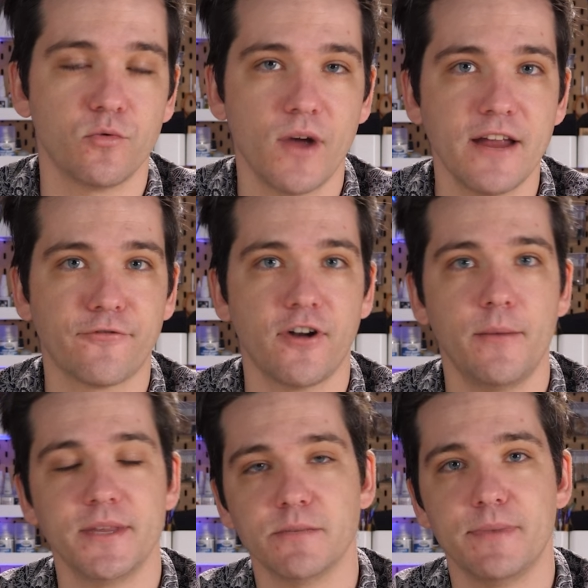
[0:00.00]
away
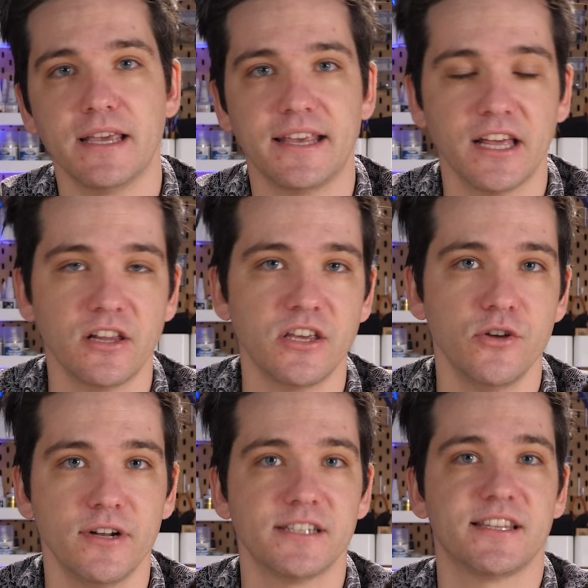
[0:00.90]
from these big killy
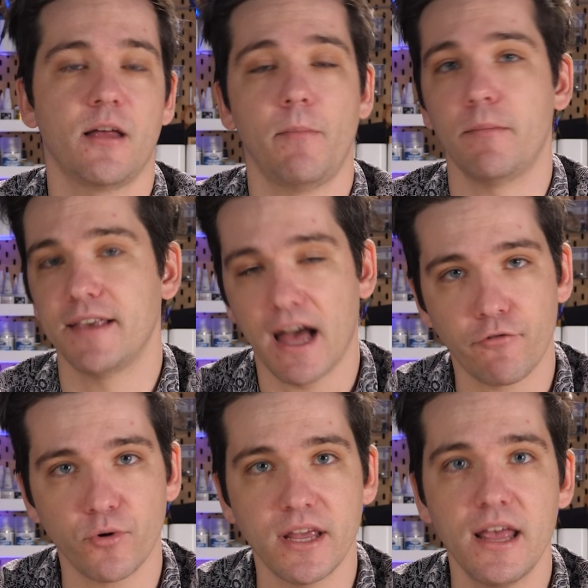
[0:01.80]
units that may be
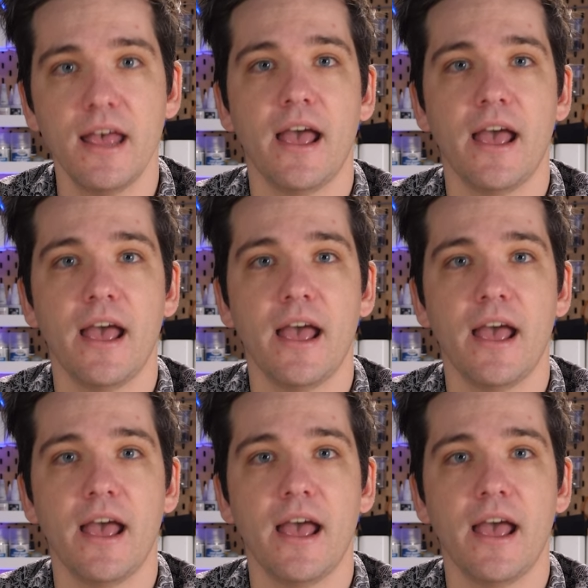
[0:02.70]
cavalry